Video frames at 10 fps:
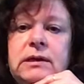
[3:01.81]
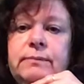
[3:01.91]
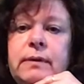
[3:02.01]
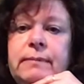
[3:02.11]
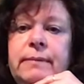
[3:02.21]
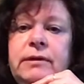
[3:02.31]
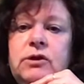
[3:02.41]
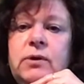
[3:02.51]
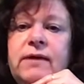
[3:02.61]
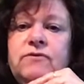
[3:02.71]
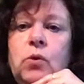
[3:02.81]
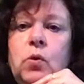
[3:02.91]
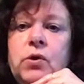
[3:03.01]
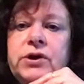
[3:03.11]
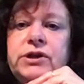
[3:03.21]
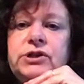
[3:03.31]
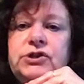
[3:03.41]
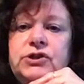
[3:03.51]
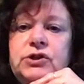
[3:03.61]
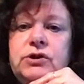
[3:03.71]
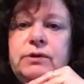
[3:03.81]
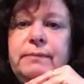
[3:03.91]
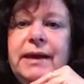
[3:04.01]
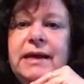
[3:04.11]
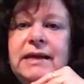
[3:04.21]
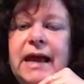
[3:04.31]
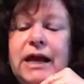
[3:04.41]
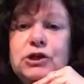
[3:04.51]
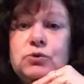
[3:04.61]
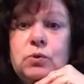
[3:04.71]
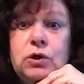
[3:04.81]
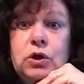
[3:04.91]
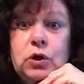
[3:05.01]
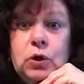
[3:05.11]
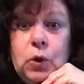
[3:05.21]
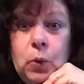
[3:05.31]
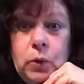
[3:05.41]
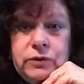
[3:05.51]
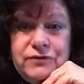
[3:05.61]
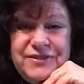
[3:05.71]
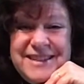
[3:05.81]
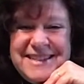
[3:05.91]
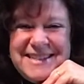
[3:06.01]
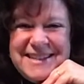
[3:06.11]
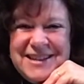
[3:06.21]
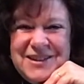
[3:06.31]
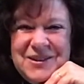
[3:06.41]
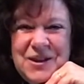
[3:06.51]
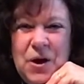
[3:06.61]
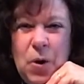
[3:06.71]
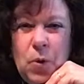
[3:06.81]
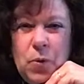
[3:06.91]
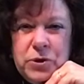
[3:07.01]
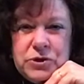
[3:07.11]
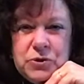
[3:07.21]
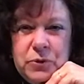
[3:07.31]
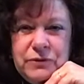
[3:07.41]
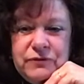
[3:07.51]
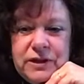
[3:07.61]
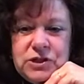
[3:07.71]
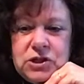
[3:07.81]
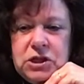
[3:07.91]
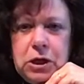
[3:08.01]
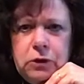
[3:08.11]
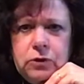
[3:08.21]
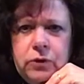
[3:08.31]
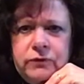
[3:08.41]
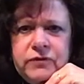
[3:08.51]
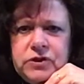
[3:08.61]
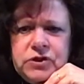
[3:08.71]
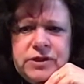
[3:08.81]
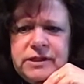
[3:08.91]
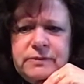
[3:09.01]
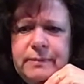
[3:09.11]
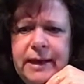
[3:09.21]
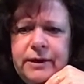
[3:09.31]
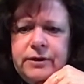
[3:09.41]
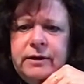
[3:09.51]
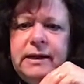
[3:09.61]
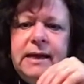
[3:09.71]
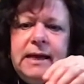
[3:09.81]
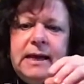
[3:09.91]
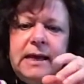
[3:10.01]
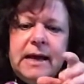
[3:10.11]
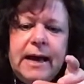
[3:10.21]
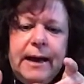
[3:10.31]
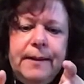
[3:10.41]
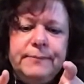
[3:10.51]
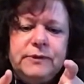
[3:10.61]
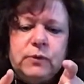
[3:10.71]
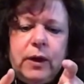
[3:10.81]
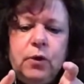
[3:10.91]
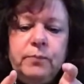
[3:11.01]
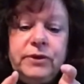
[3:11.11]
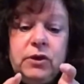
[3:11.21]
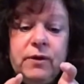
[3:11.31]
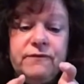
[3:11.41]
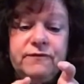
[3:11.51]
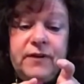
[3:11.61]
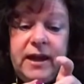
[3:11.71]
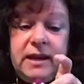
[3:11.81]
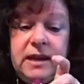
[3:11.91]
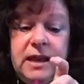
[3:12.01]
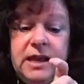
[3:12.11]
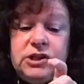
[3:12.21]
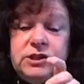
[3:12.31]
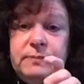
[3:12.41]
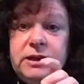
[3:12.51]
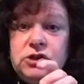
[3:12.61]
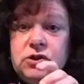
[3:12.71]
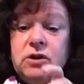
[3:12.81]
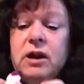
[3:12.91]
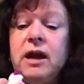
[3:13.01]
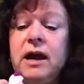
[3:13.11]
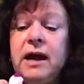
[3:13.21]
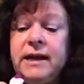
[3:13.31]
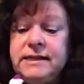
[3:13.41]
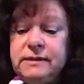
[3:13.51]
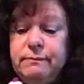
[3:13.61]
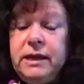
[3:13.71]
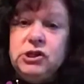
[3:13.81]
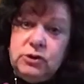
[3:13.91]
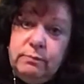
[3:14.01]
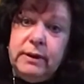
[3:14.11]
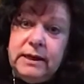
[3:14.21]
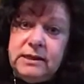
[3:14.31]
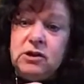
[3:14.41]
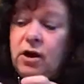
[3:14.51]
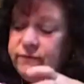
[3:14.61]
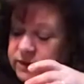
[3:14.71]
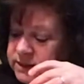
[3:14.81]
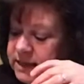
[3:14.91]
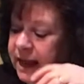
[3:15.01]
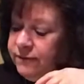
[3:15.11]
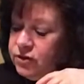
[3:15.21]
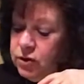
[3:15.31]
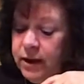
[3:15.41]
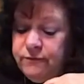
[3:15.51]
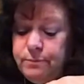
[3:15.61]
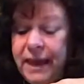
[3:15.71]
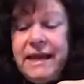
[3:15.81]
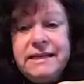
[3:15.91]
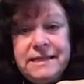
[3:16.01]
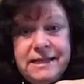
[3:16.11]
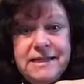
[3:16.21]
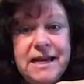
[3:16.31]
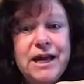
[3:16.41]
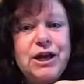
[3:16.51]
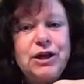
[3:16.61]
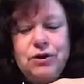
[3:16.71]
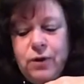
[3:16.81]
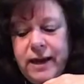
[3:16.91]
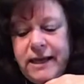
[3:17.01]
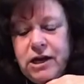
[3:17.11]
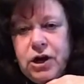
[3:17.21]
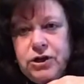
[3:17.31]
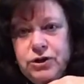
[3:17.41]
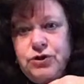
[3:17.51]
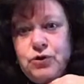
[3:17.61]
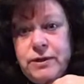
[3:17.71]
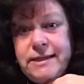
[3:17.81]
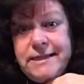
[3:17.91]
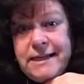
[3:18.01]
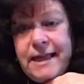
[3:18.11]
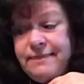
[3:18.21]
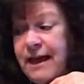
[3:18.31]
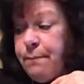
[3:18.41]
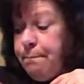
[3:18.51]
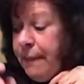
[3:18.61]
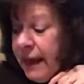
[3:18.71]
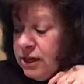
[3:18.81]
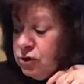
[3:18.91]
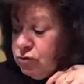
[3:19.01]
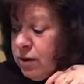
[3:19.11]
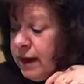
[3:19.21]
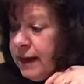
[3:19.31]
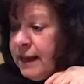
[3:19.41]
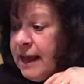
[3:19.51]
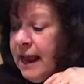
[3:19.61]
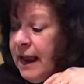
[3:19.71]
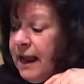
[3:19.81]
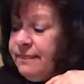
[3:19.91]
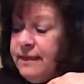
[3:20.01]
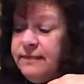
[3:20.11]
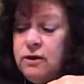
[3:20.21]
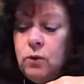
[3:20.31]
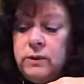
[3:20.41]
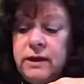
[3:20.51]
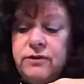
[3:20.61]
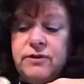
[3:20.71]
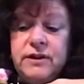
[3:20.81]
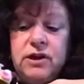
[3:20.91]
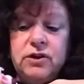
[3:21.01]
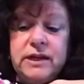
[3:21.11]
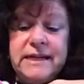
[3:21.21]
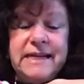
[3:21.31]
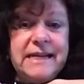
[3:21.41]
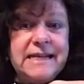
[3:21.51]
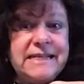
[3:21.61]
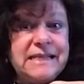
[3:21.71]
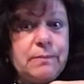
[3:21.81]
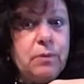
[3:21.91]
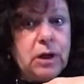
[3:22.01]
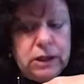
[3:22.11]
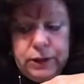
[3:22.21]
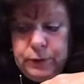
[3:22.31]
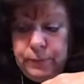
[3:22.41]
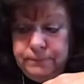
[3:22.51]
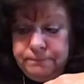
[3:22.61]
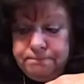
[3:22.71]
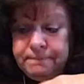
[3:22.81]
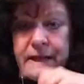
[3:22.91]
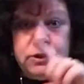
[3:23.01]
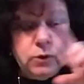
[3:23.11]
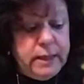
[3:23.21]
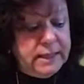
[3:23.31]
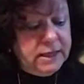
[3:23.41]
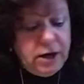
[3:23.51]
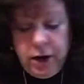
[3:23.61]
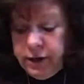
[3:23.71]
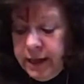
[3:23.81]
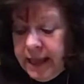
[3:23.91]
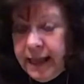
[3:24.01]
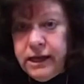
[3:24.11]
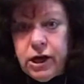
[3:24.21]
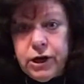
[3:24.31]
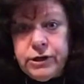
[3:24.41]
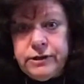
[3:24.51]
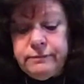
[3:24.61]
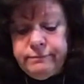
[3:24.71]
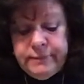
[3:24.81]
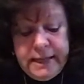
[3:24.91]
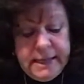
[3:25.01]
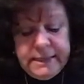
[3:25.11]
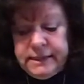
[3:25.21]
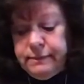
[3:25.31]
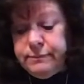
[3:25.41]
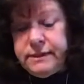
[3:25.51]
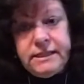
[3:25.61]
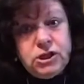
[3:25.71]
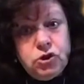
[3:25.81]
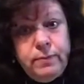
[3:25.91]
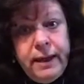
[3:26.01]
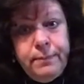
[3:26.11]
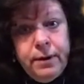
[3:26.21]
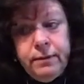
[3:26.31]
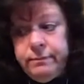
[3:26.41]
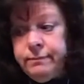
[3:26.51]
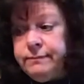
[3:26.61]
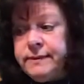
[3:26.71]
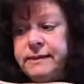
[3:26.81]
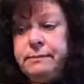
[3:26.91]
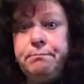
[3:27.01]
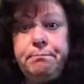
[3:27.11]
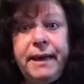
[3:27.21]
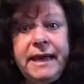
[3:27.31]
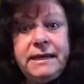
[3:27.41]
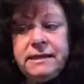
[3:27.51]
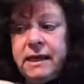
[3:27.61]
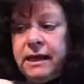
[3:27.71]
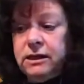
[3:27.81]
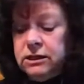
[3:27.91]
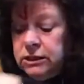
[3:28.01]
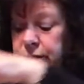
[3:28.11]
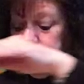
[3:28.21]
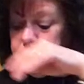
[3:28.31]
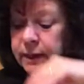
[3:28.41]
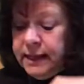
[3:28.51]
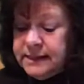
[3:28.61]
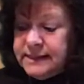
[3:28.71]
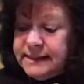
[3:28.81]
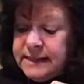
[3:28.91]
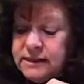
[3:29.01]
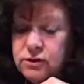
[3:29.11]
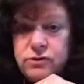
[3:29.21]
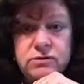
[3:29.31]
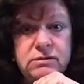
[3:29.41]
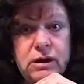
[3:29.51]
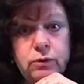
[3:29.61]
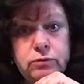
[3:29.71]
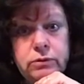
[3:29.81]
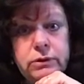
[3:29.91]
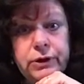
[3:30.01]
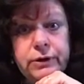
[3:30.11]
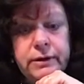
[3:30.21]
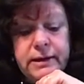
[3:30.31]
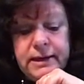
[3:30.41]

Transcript: but maybe you have orange, so you can make an actual goldfish. Orange goldfish, yellow goldfish, doesn't matter. So I hope that you have fun. Just make sure, I didn't mention, but it's obvious, after you have painted your egg carton, you do need to let that paint dry, and then the only other thing you're going to need is some glue. So get an egg carton, some tissue paper, some paint and glue, scissors, a ruler,